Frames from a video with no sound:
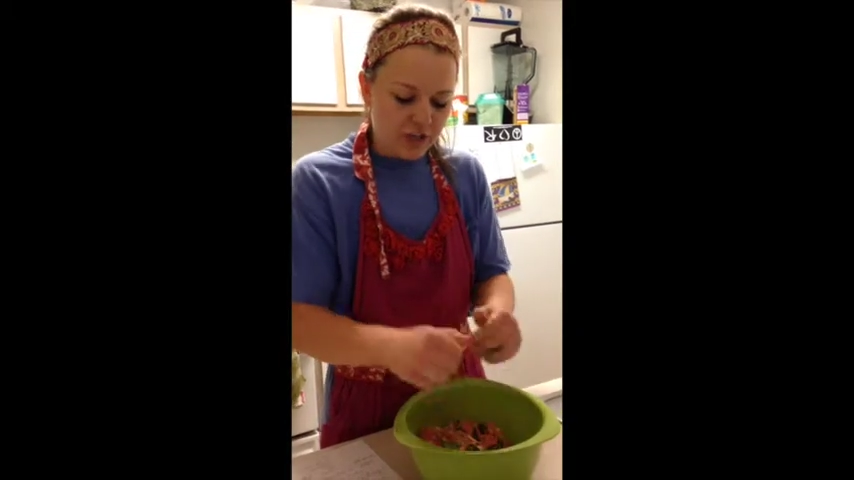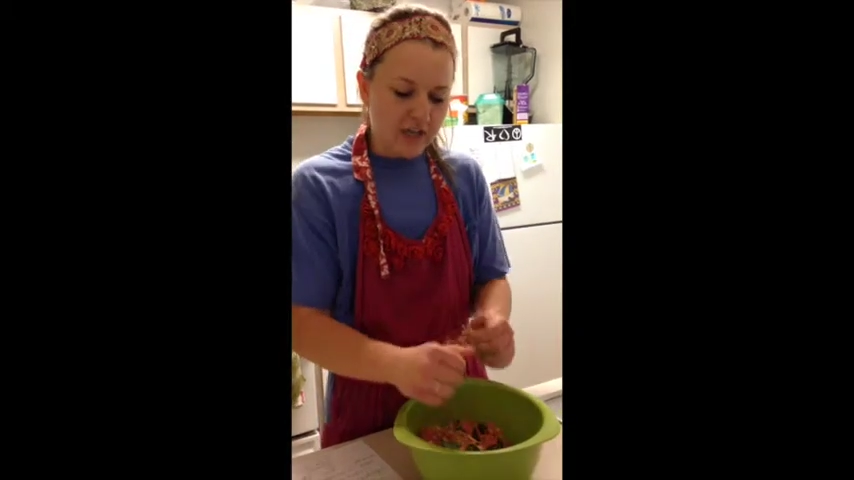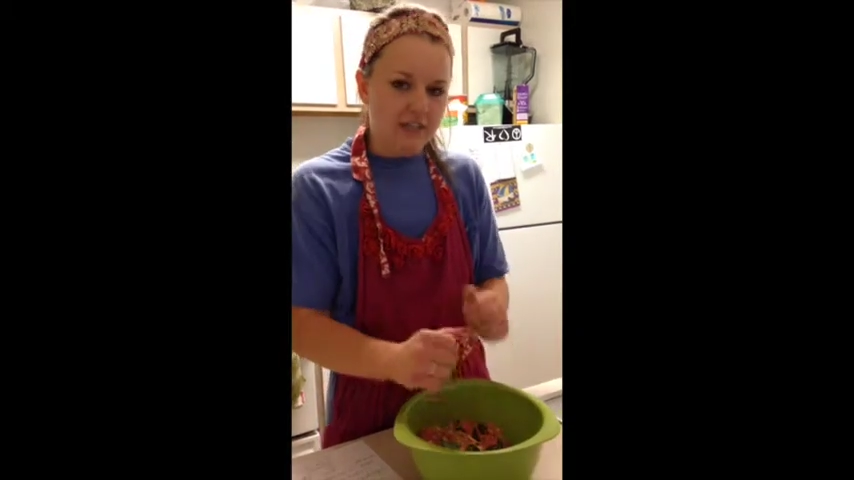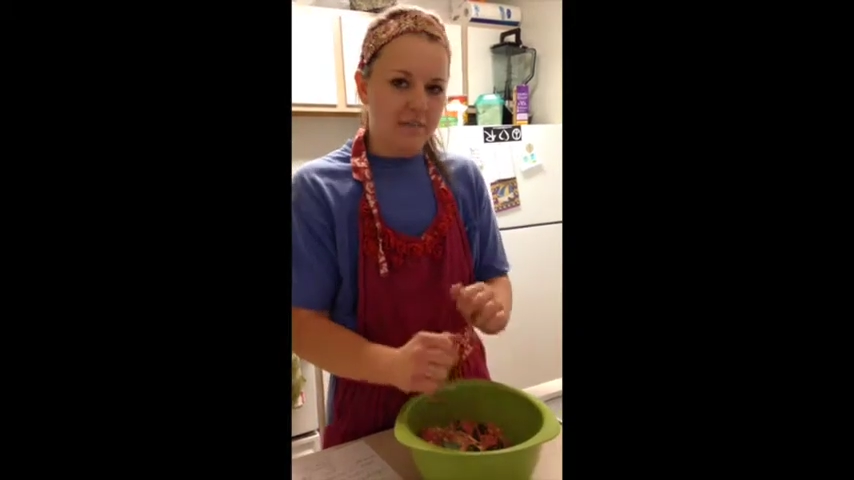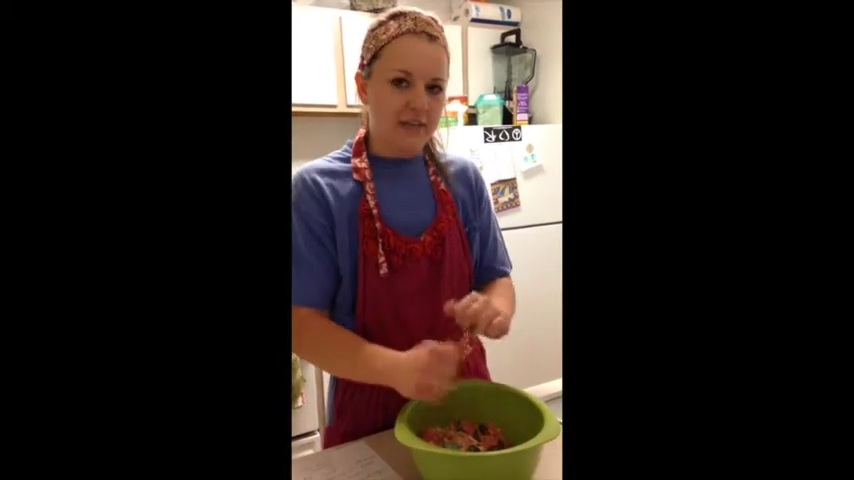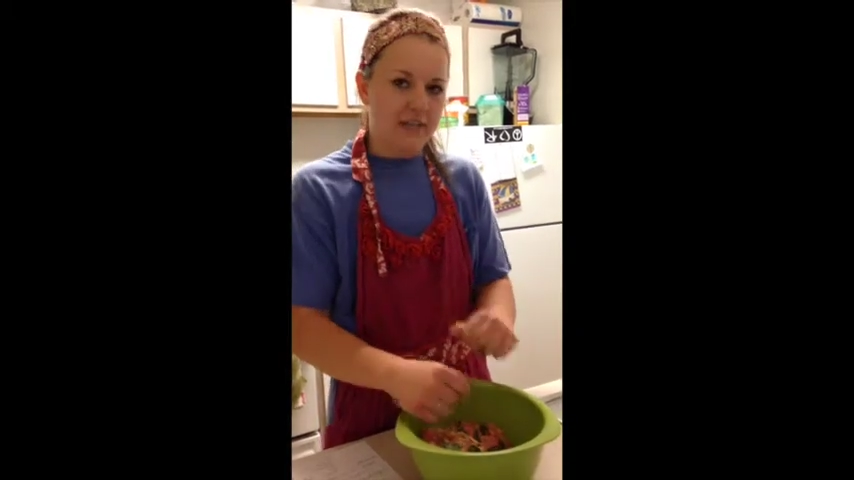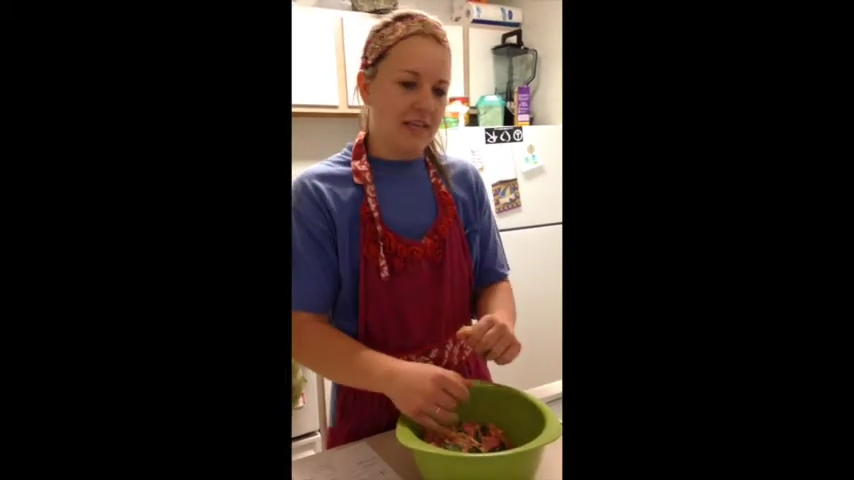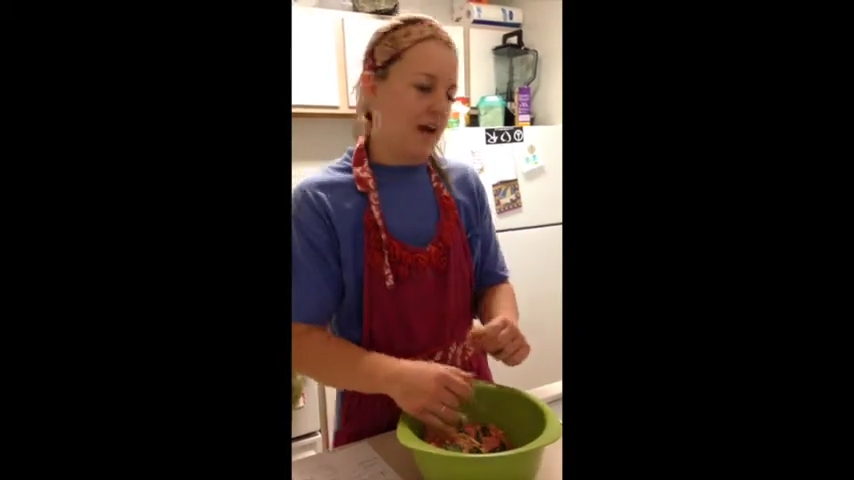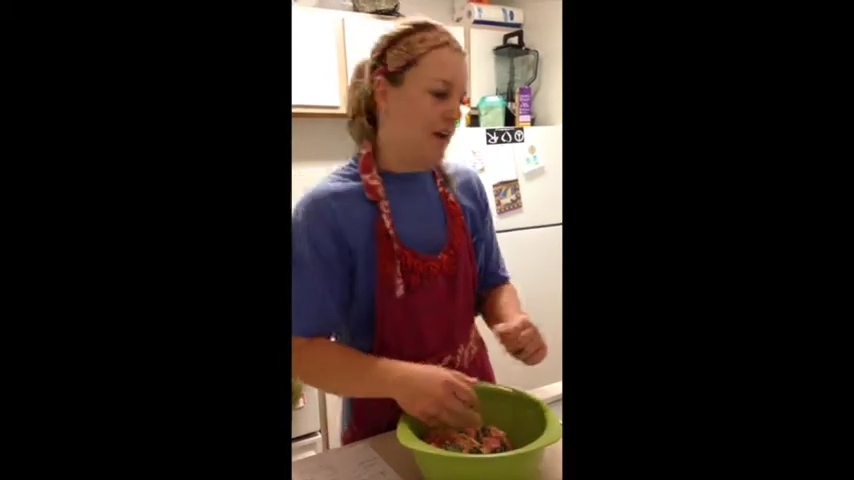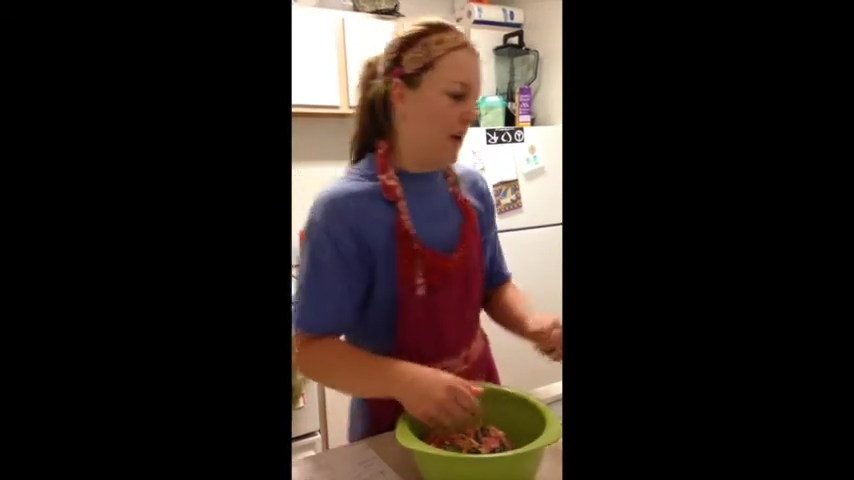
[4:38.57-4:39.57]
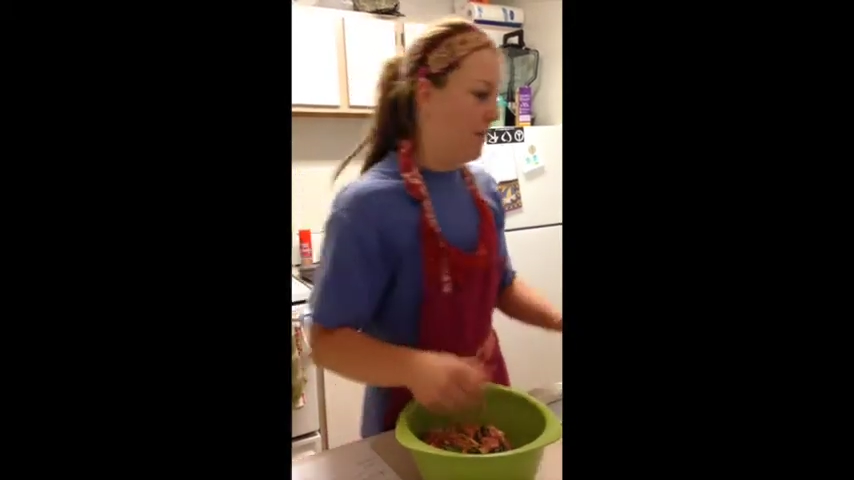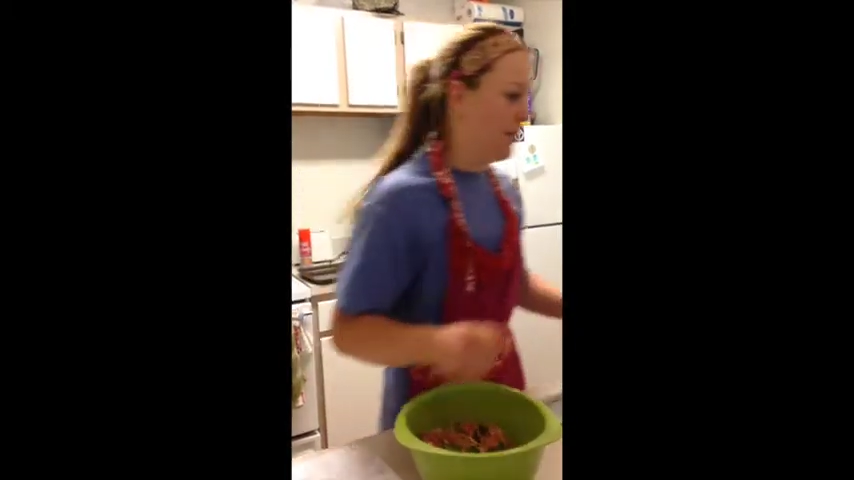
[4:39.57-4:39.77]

just mixed that up.